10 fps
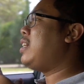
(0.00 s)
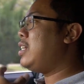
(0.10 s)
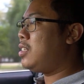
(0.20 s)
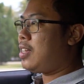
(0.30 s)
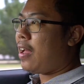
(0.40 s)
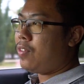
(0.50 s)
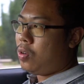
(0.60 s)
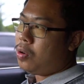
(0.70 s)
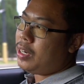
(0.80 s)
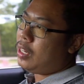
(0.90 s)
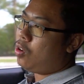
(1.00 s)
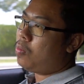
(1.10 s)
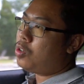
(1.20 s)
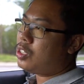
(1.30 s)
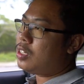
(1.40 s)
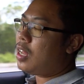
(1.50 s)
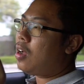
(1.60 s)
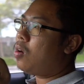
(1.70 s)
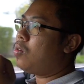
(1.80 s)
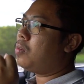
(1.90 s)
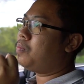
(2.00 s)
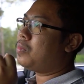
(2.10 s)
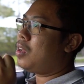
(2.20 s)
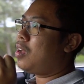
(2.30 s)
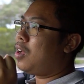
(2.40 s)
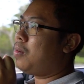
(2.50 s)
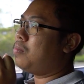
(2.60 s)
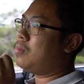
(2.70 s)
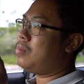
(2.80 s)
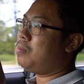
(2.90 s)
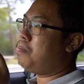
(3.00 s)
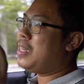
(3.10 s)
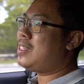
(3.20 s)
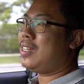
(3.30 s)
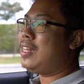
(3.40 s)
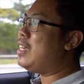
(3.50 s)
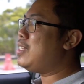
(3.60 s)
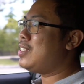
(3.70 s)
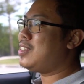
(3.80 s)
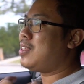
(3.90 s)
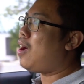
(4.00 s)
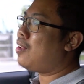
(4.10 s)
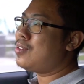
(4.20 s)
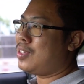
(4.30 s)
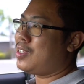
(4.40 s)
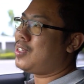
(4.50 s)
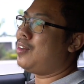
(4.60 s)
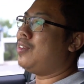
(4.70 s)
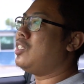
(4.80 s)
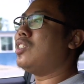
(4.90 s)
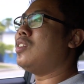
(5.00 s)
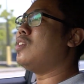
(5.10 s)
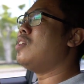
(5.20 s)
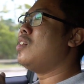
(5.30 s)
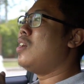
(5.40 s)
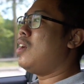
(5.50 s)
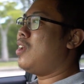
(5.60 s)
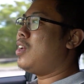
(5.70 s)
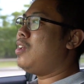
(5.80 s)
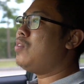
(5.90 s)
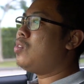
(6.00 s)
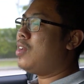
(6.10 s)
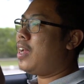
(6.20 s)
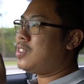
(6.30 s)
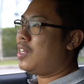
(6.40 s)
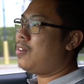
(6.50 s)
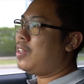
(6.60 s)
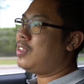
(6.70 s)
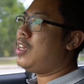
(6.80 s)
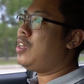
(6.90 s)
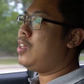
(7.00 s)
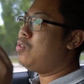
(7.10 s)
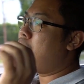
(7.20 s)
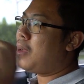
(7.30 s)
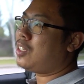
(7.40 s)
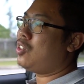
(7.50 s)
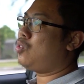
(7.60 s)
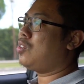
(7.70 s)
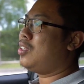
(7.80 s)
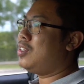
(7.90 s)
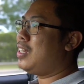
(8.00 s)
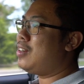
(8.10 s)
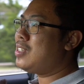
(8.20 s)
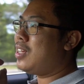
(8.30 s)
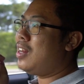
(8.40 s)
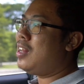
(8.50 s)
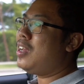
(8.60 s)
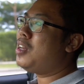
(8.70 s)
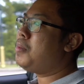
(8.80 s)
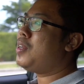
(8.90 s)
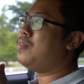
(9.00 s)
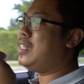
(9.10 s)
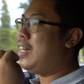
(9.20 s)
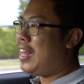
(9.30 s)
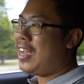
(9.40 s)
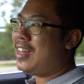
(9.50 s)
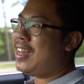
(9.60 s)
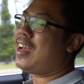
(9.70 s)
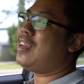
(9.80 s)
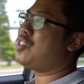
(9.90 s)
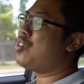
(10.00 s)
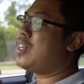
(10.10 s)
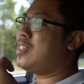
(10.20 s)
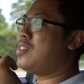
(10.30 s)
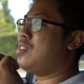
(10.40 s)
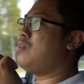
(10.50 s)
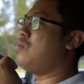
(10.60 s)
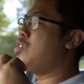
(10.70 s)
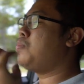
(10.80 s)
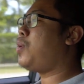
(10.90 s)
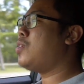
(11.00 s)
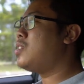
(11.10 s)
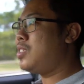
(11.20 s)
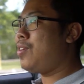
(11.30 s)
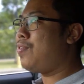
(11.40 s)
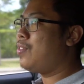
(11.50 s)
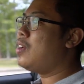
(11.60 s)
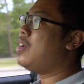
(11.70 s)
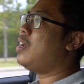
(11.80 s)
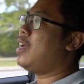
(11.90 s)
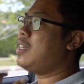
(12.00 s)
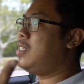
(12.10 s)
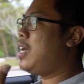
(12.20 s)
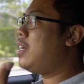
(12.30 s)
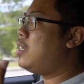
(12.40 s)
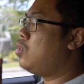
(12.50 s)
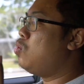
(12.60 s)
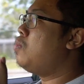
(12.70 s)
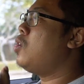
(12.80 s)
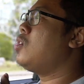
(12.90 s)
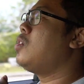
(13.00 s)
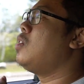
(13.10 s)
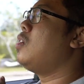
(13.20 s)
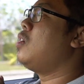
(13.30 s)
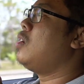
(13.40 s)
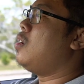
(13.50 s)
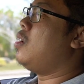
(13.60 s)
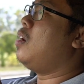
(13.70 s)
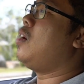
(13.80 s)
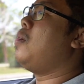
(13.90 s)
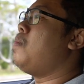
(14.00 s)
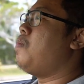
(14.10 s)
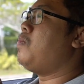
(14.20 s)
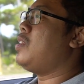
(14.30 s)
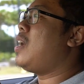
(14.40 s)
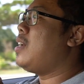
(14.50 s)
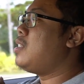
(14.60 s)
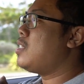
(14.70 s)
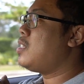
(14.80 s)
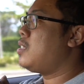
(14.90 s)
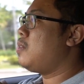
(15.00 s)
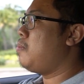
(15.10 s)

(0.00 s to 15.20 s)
did have a go in eco mode just now. Basically, it just dulls the acceleration. Like even though like accelerating, you mash the throttle, there is a little bit of delay there. It's not as responsive as the other two mode. Yeah, it just